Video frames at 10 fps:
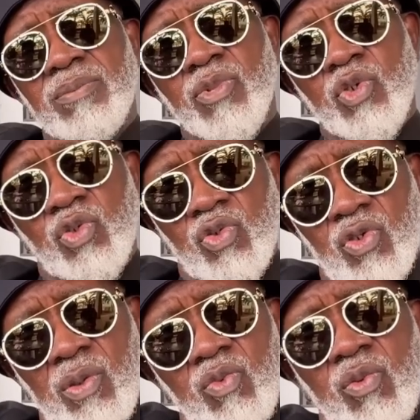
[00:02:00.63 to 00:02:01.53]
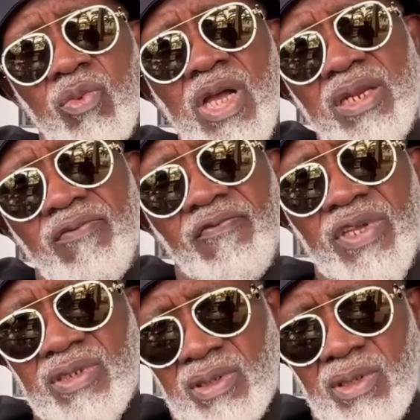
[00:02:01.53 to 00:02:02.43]
Igbos to come home and
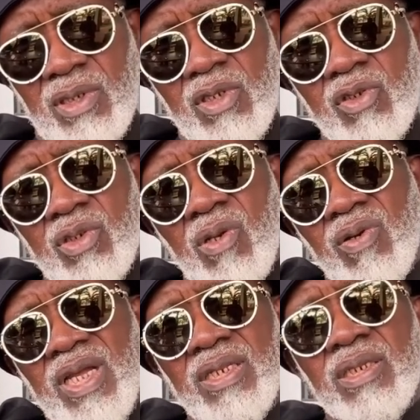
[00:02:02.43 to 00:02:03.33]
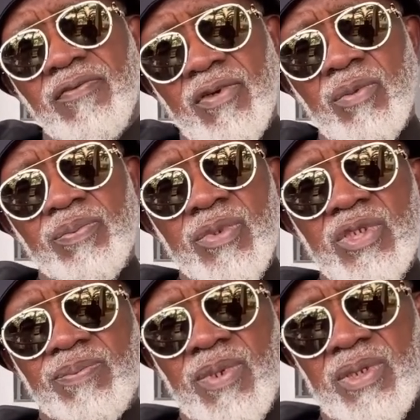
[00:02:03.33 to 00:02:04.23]
invest so we can develop
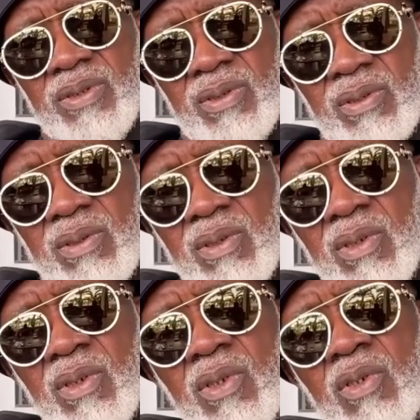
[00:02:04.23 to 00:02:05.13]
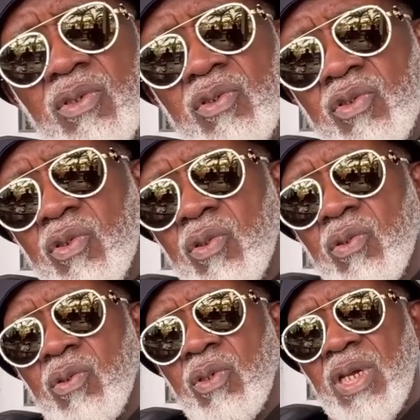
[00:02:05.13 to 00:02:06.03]
this place.
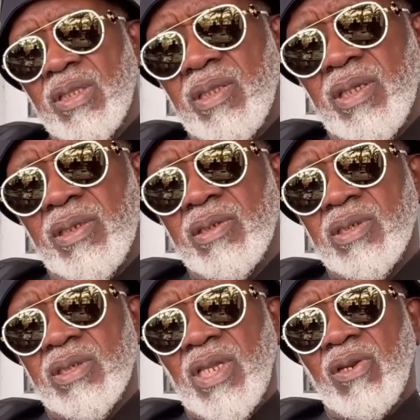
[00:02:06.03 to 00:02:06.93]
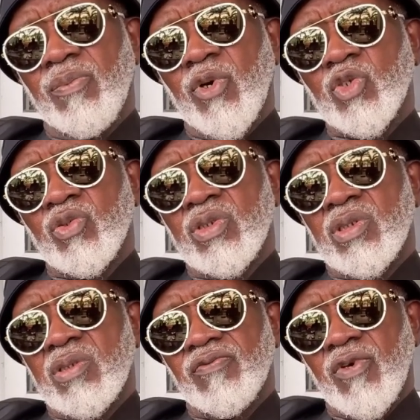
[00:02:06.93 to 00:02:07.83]
So I think this is an
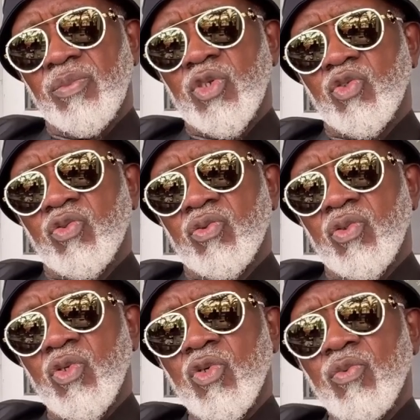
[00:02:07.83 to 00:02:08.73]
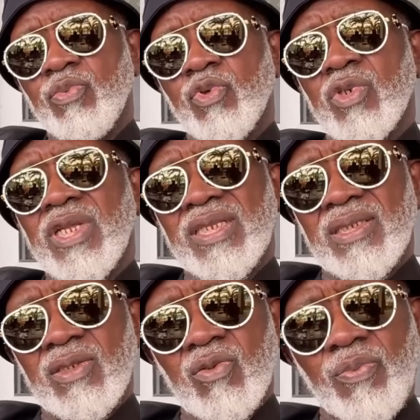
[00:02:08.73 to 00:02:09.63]
opportunity for me to put that
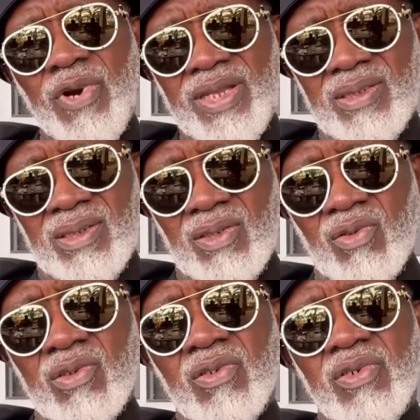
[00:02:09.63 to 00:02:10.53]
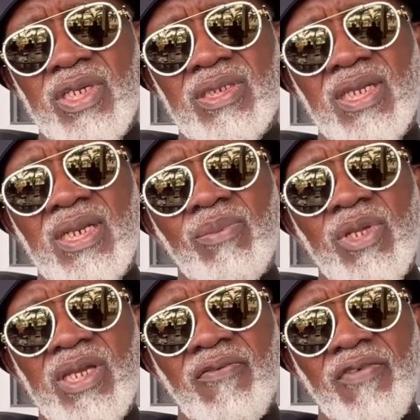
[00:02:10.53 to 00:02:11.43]
into practice, to create the
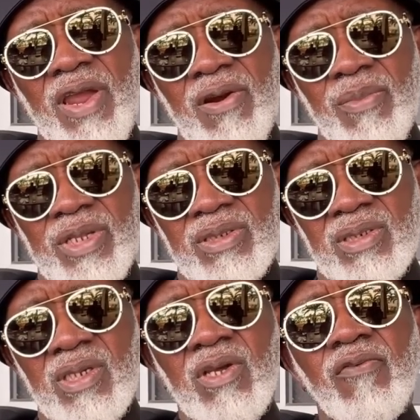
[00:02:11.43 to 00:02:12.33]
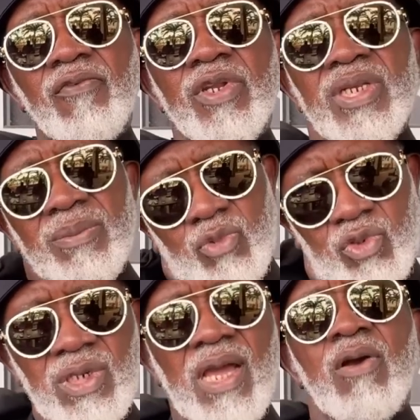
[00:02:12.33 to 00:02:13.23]
enabling environment for them
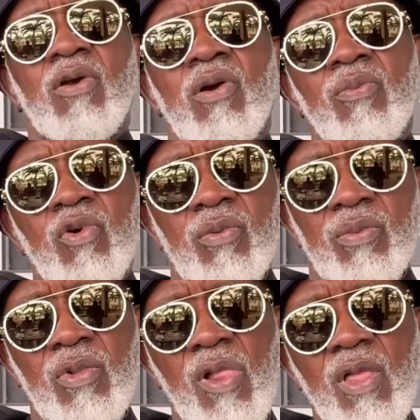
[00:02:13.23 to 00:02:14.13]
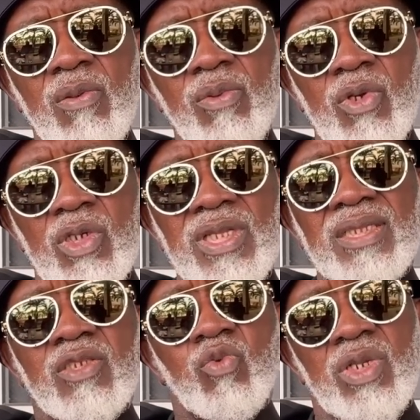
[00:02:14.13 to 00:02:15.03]
to now come home. Because
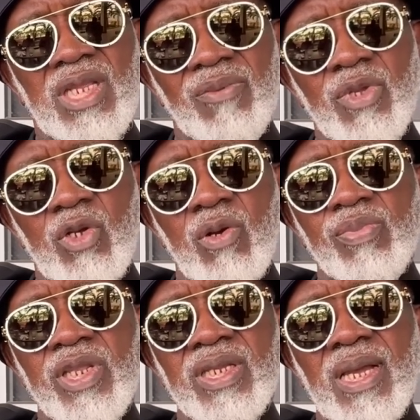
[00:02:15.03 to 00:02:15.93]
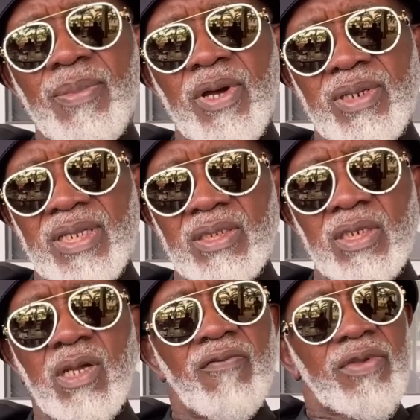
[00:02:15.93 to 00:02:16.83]
that is what they have been complaining about, that the
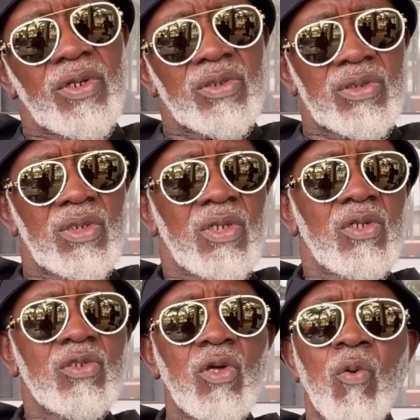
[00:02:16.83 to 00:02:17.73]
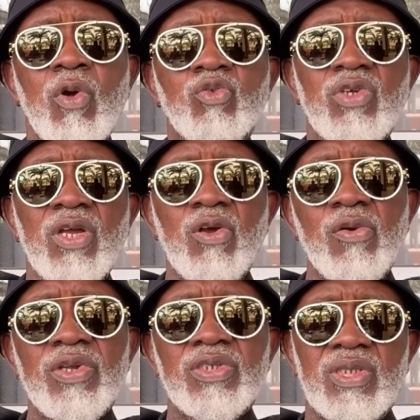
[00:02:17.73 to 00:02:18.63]
governors don't want to
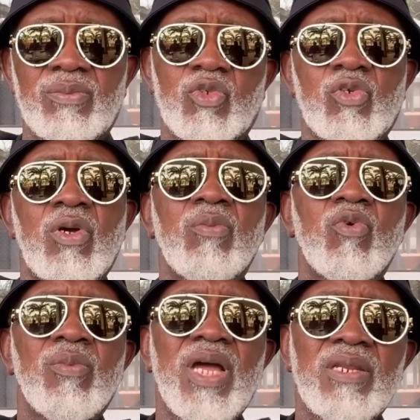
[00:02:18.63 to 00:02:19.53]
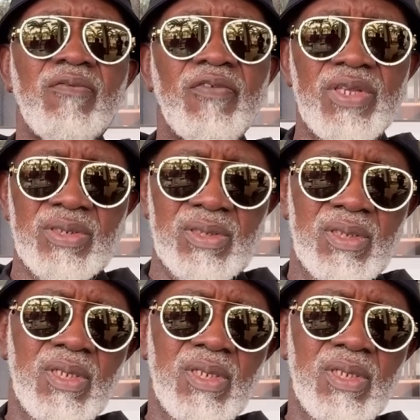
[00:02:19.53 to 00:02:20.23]
encourage them to come home and invest.